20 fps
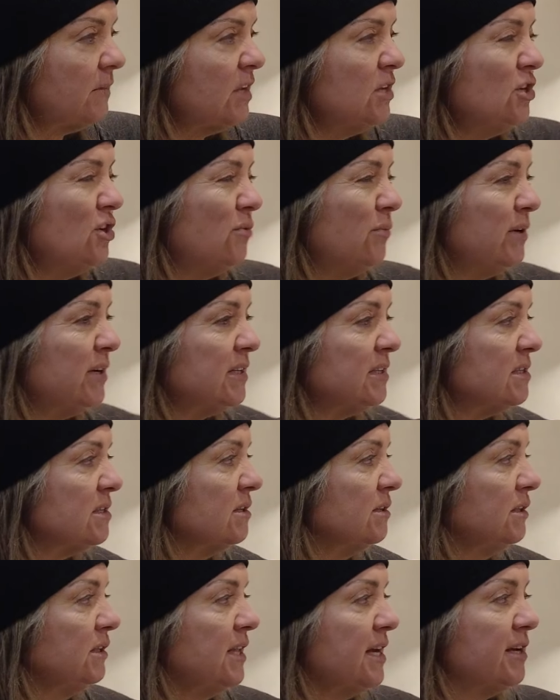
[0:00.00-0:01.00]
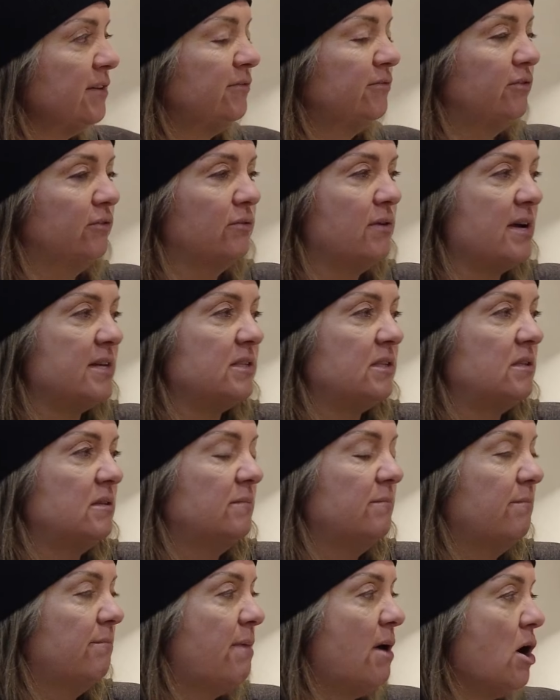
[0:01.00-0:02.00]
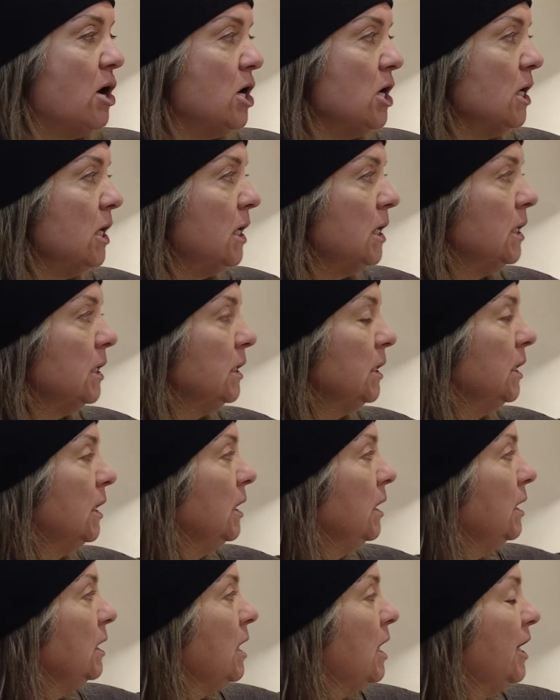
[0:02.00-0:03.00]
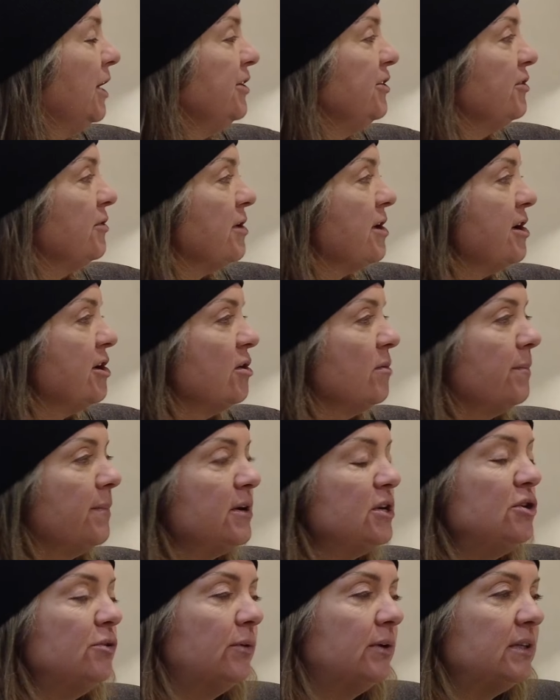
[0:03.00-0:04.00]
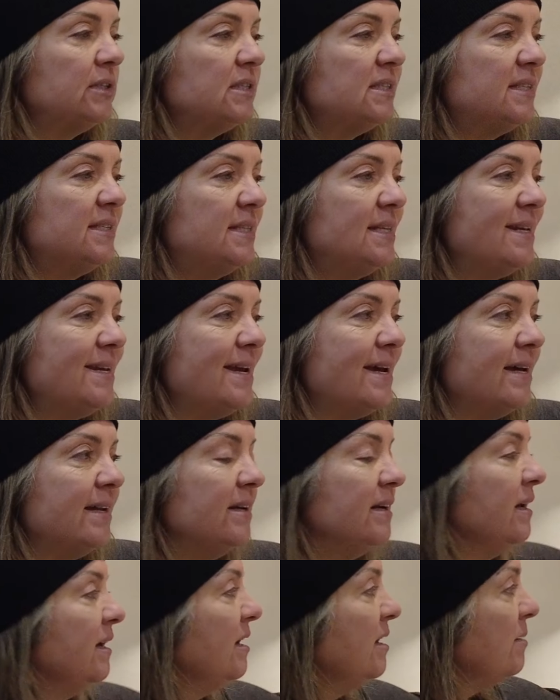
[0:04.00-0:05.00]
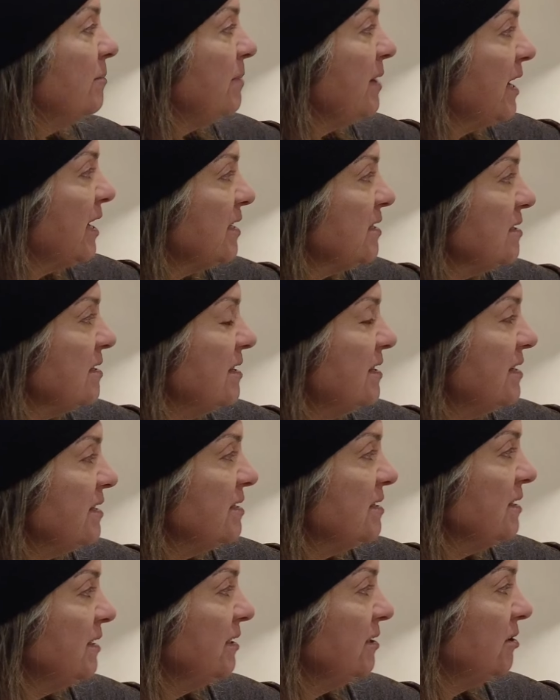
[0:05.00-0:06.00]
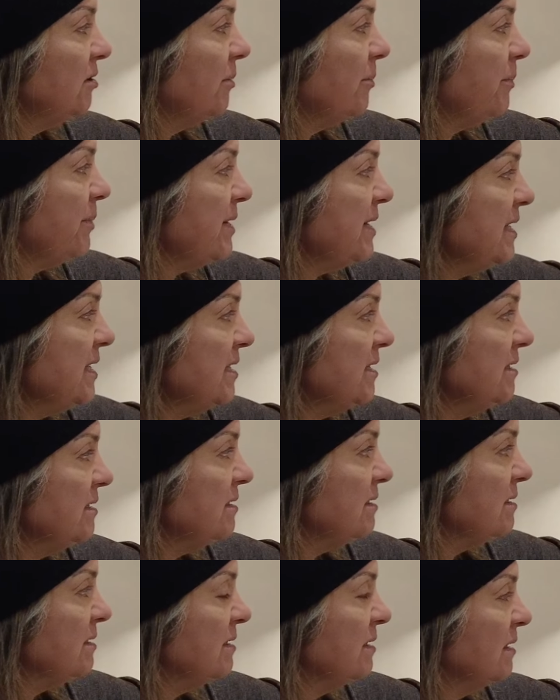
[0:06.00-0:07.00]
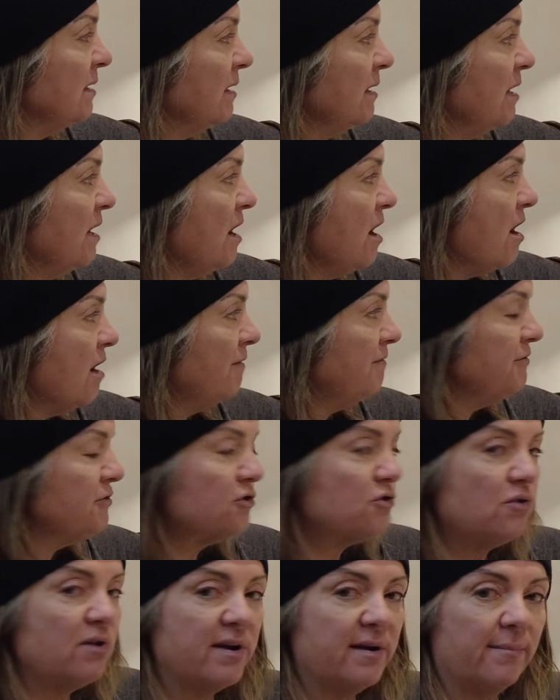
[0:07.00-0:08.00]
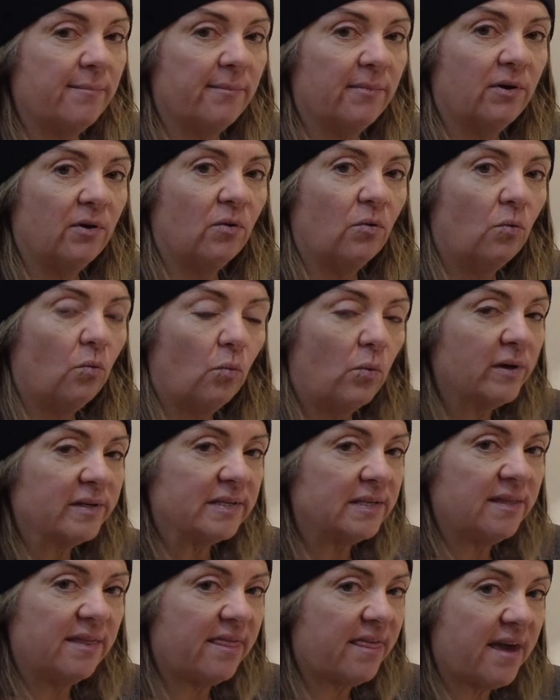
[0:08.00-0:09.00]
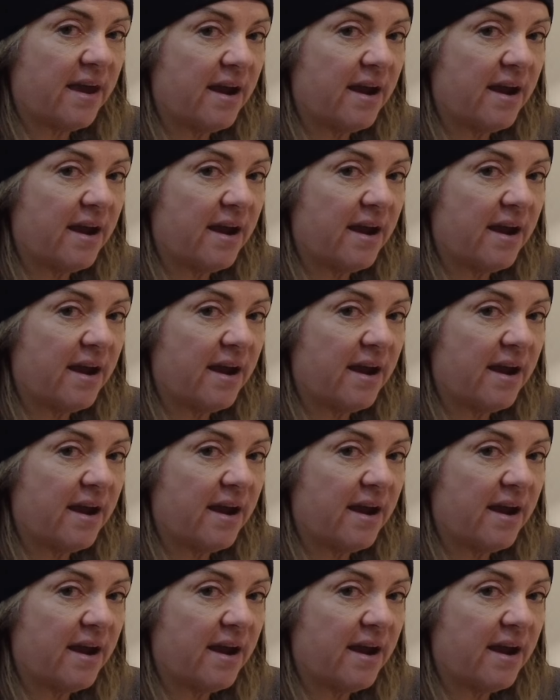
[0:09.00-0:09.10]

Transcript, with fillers: you know, when it's the like fluorescent bar under here, but you could see it because this little piece of trim wasn't